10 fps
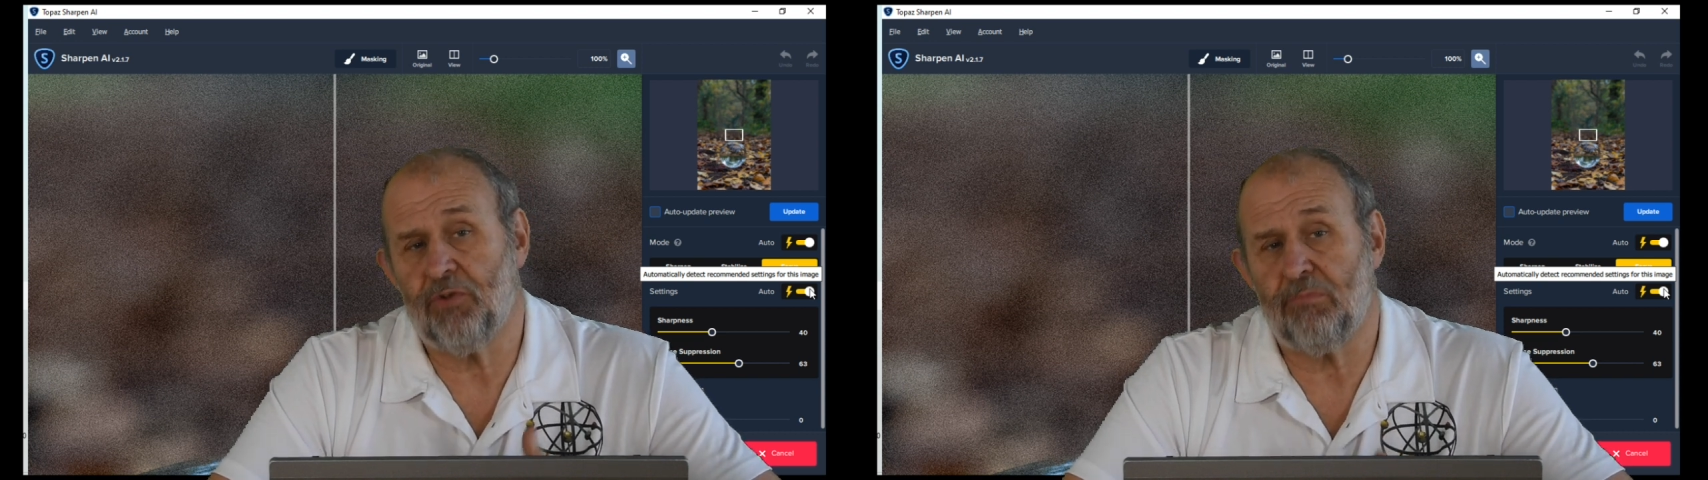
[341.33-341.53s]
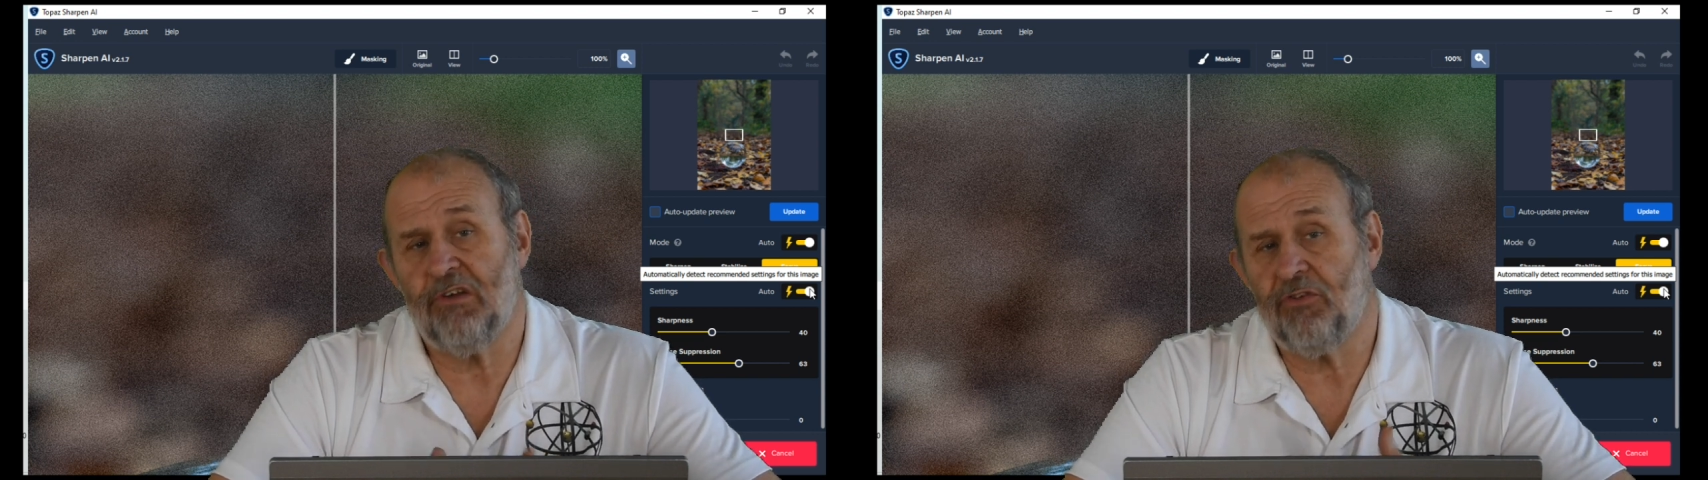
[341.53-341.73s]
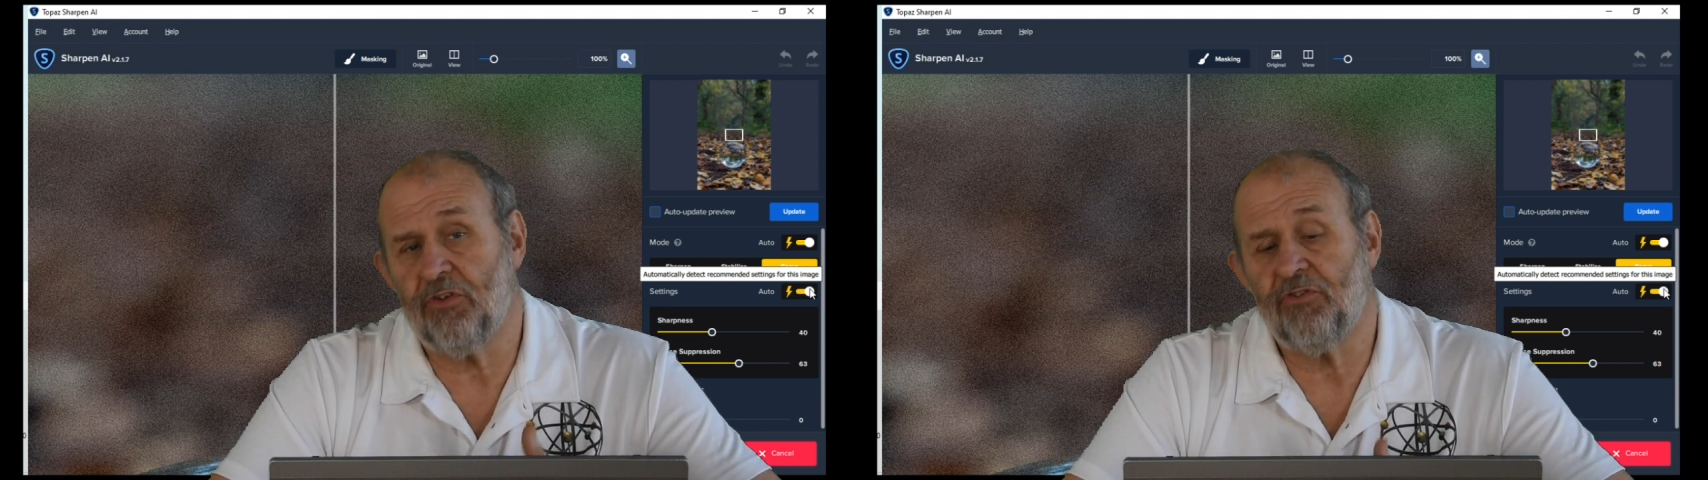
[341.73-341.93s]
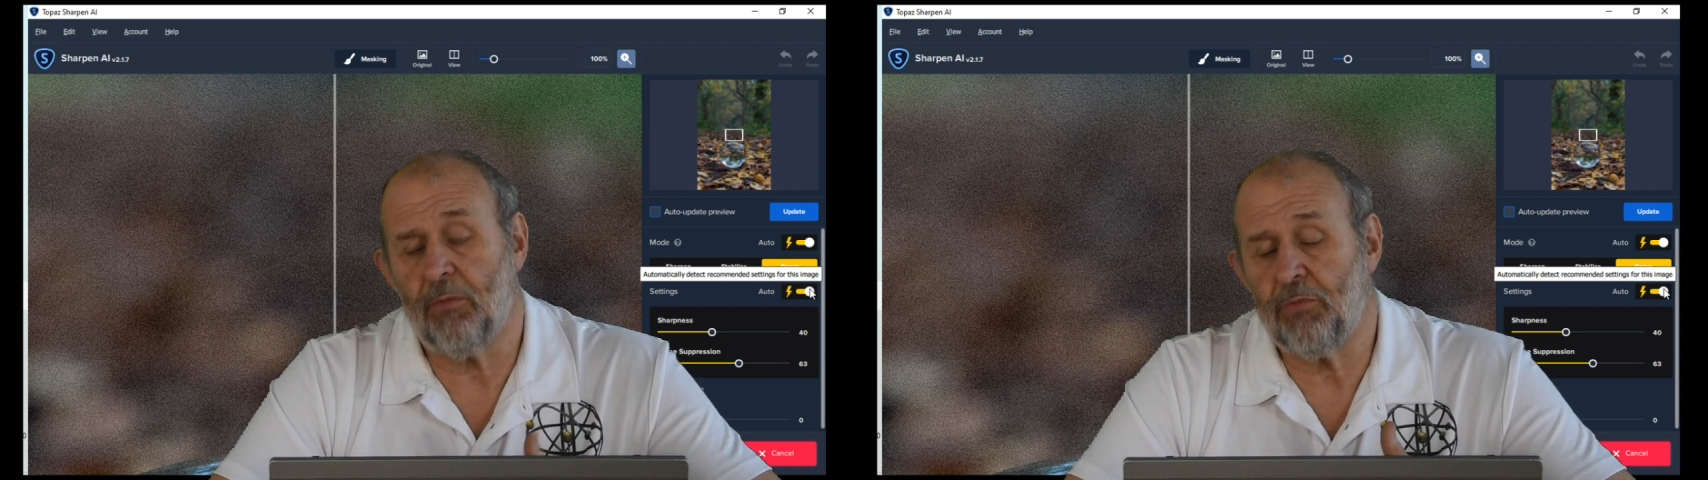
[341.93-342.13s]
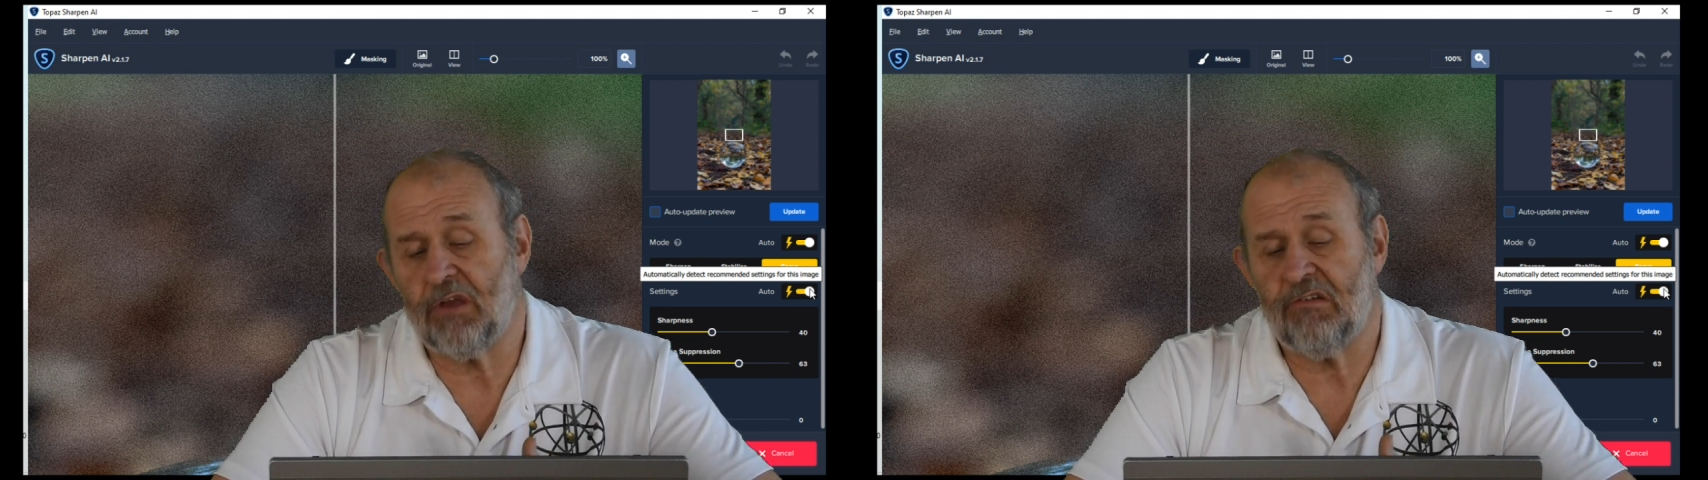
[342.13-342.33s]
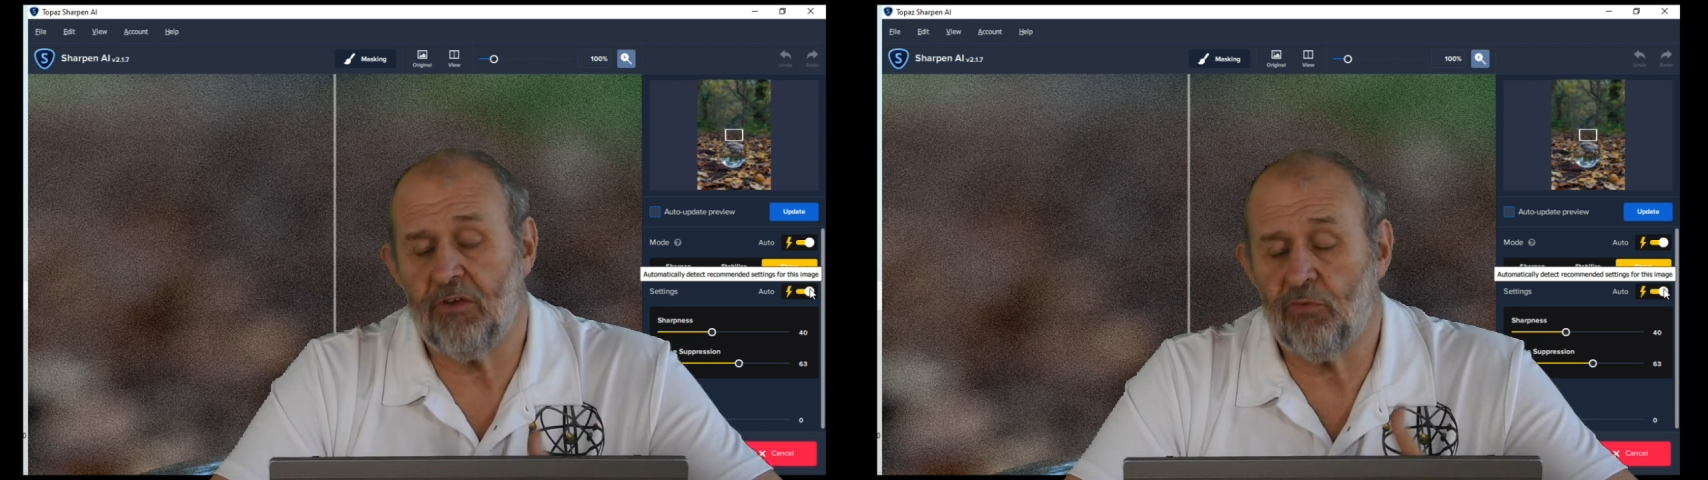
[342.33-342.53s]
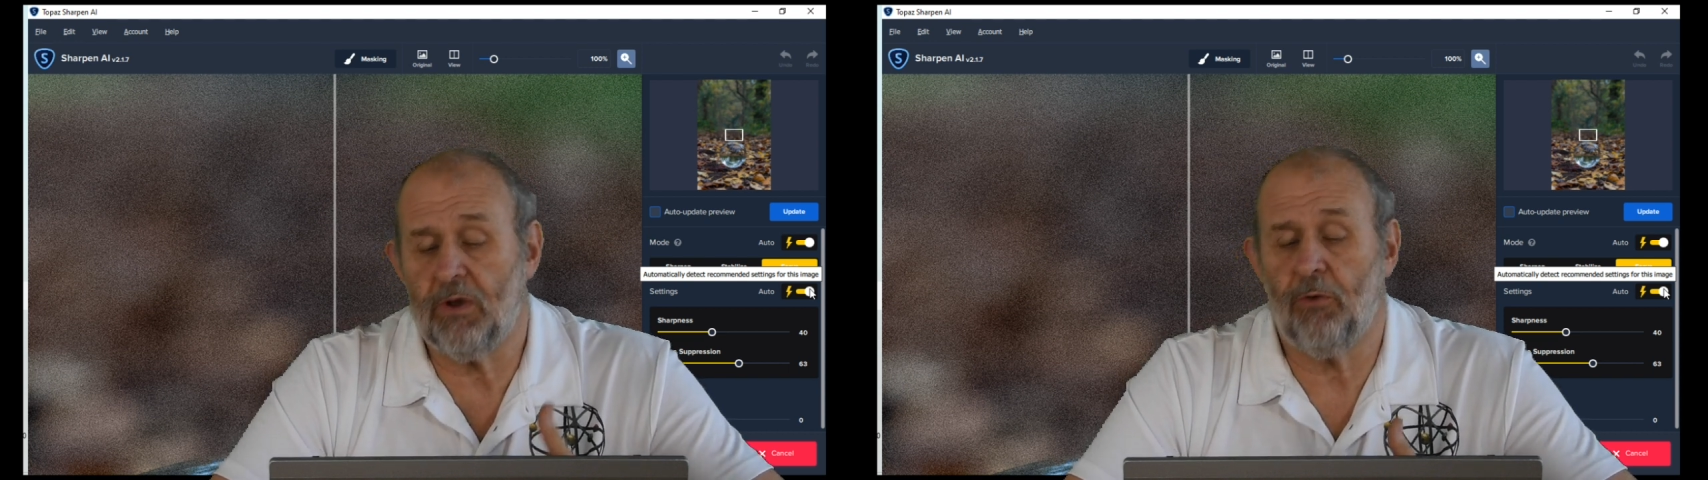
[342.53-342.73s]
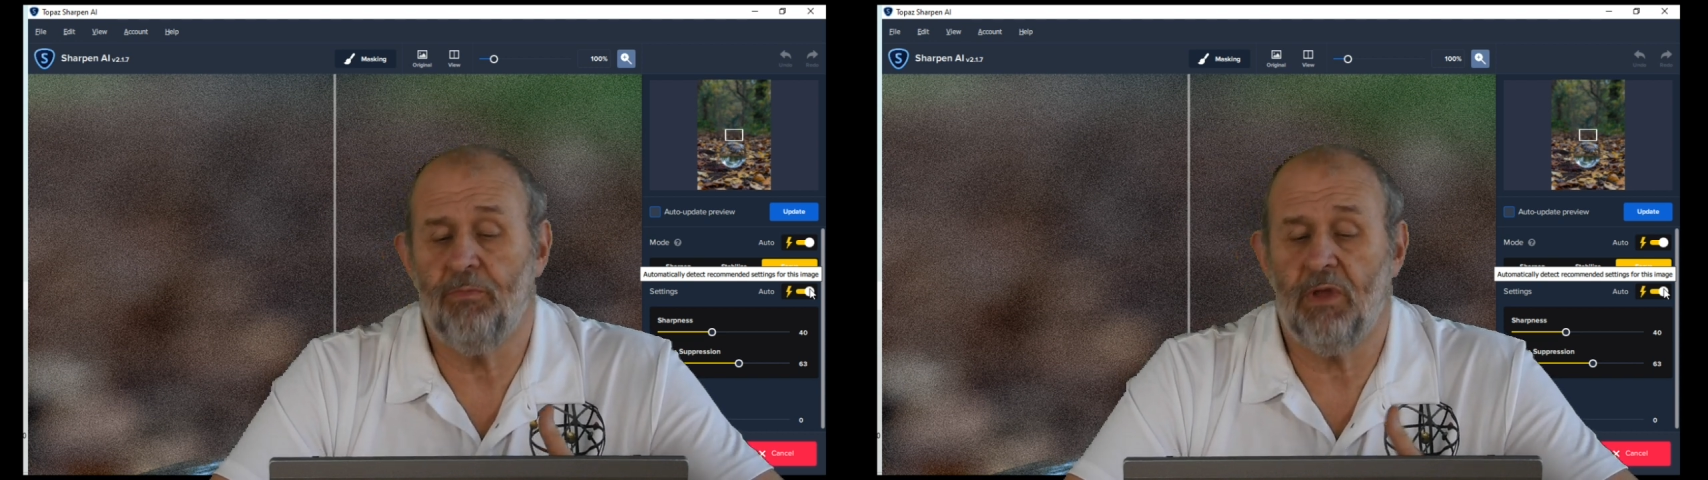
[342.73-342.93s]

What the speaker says: suppress to some degree as well.